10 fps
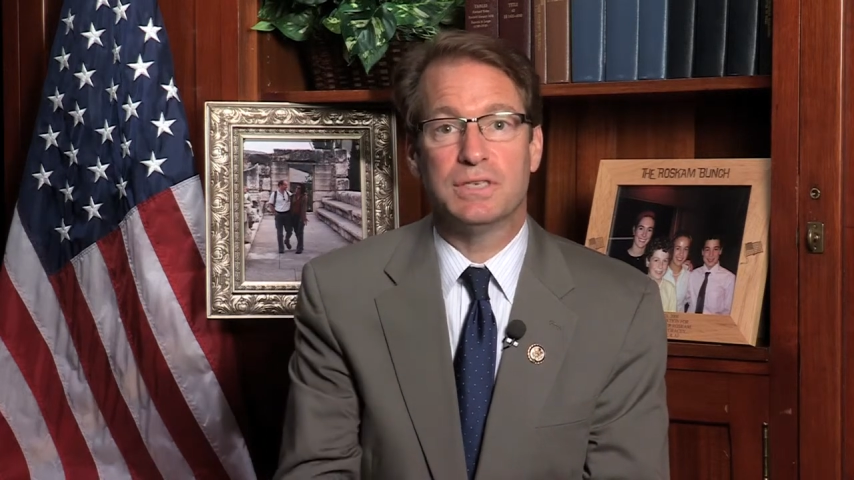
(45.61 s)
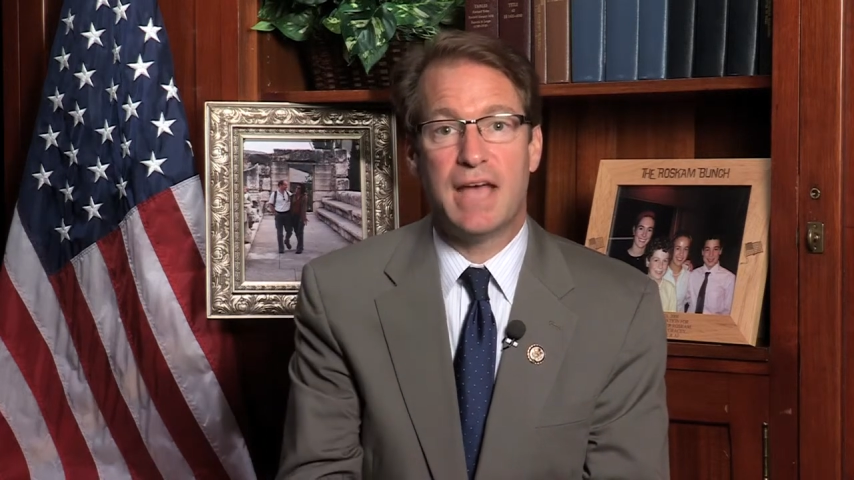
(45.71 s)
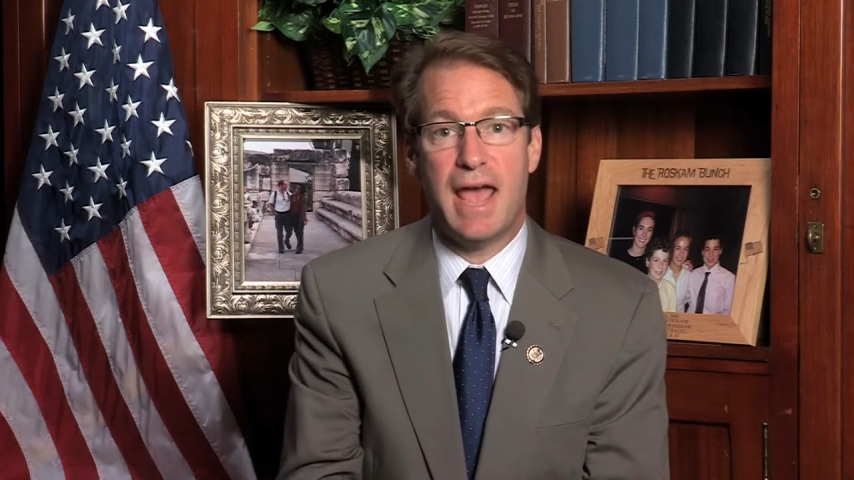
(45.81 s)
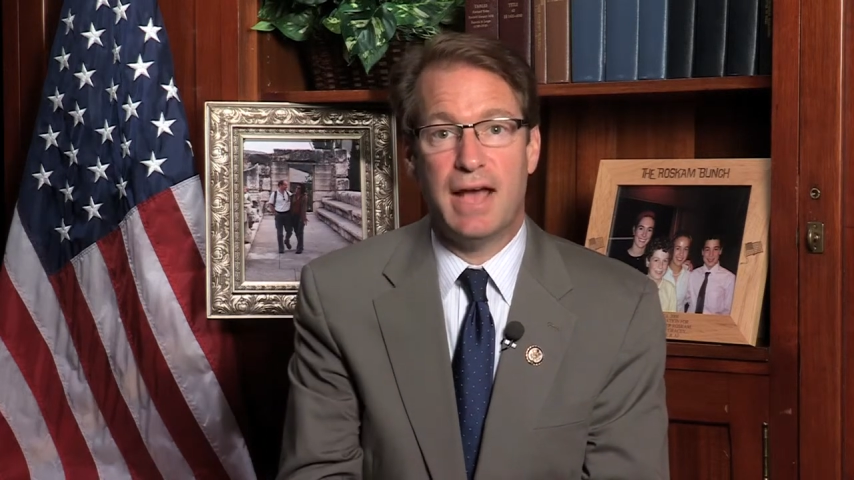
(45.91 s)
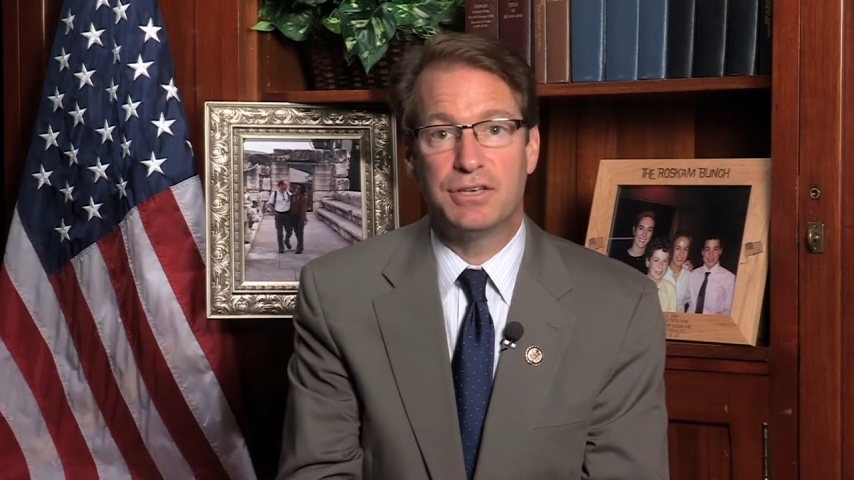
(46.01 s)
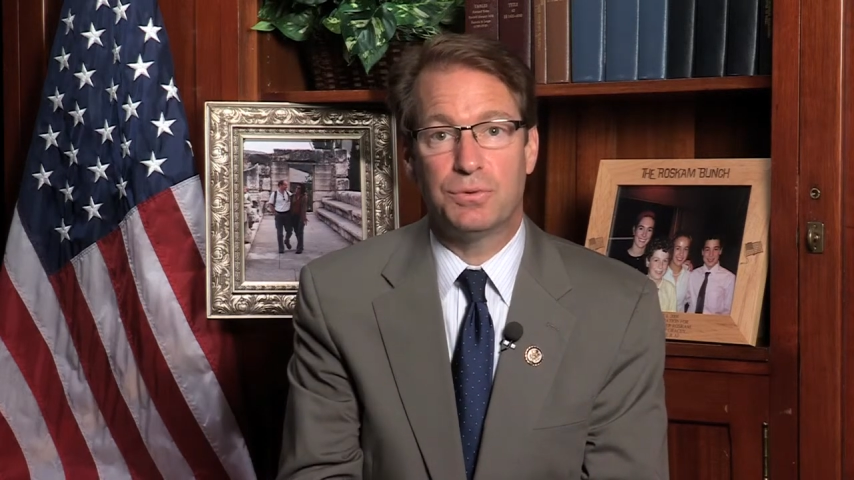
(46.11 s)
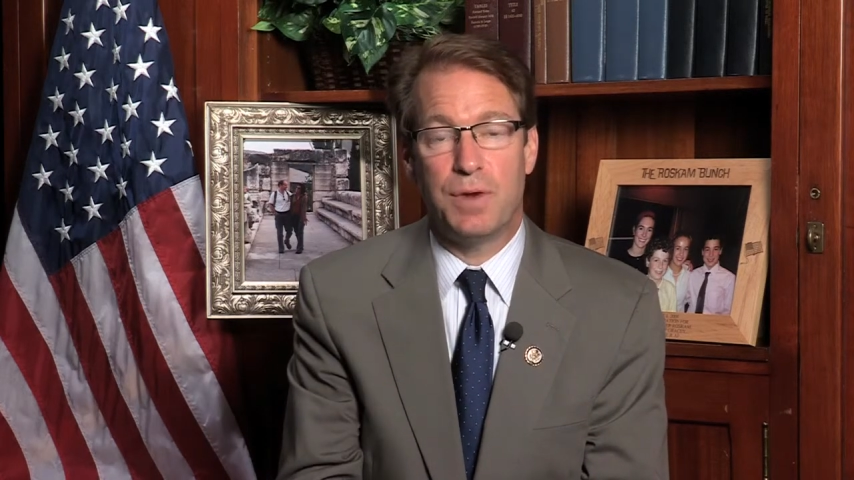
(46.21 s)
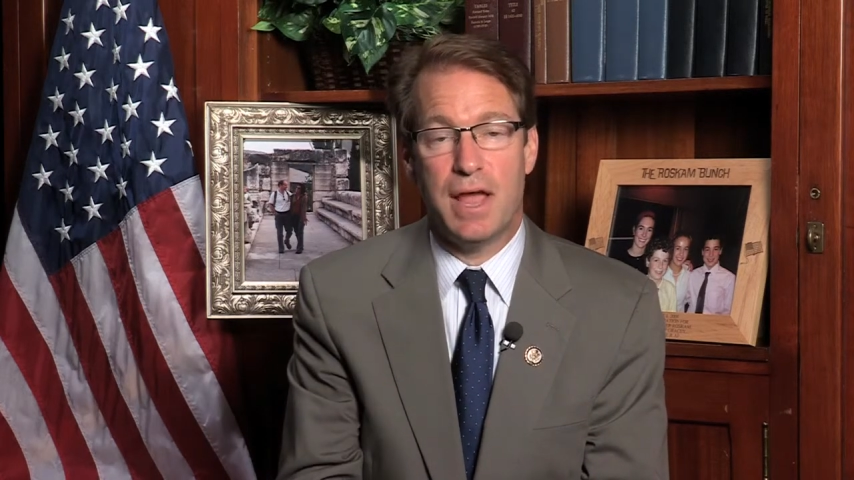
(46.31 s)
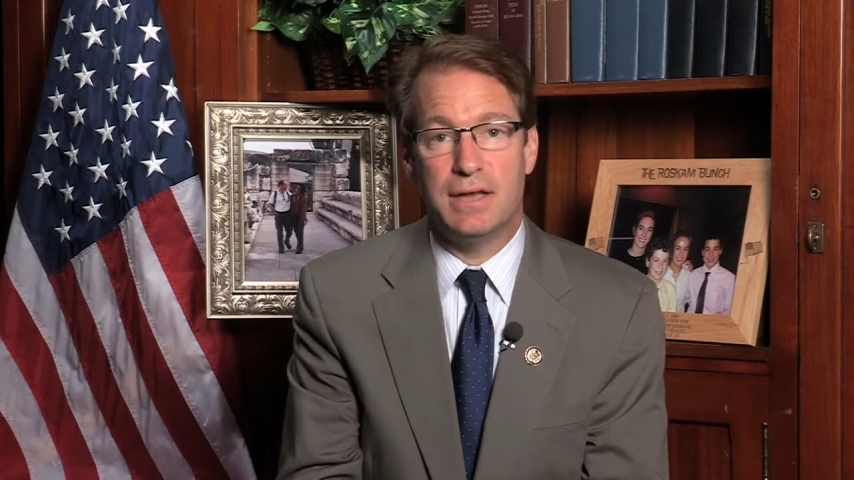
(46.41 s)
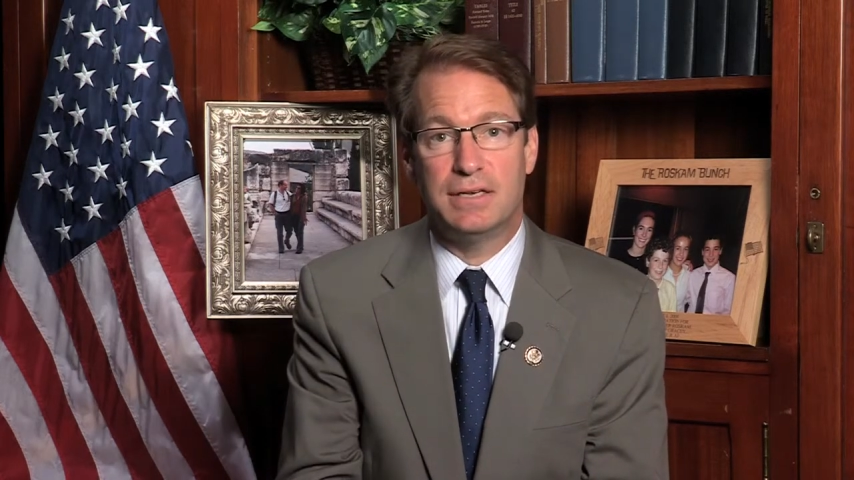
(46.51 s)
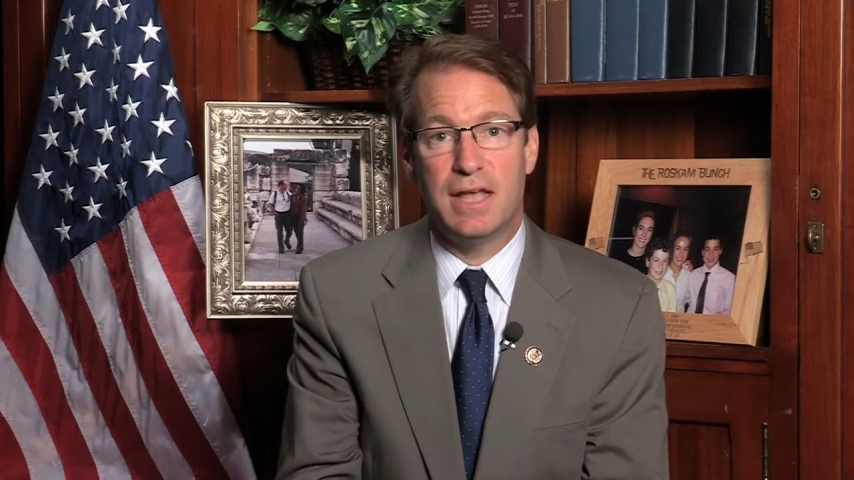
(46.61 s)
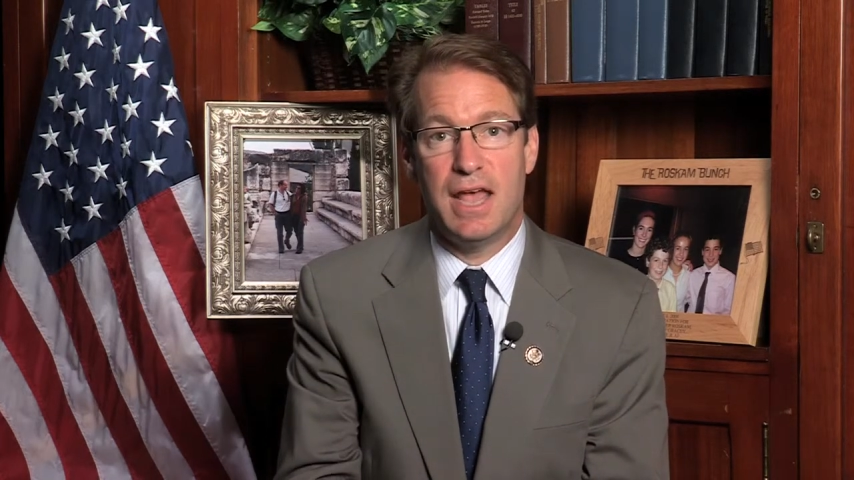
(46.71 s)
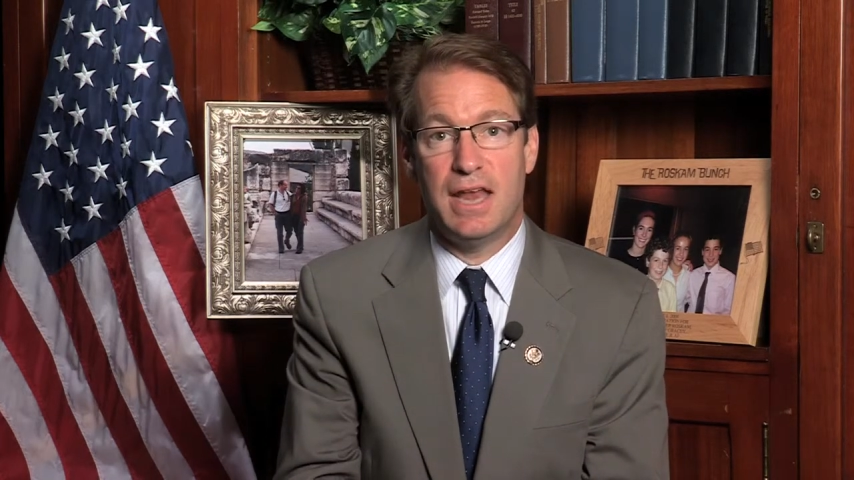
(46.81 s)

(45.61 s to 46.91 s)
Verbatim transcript: tax rate,